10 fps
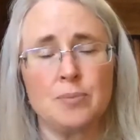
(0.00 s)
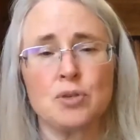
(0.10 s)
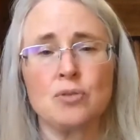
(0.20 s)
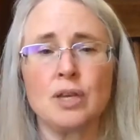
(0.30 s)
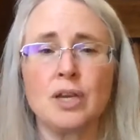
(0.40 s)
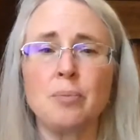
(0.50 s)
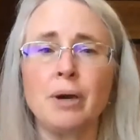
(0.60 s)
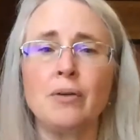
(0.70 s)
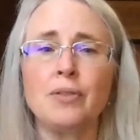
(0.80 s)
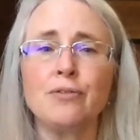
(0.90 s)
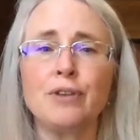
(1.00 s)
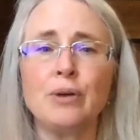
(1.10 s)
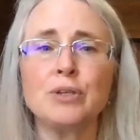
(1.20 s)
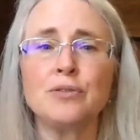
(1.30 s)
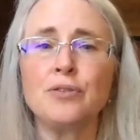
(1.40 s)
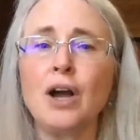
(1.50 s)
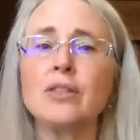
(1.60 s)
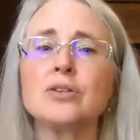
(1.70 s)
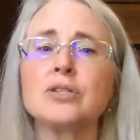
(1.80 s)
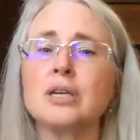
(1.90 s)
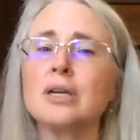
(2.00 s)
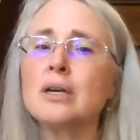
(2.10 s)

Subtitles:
So you think about the founding fathers, like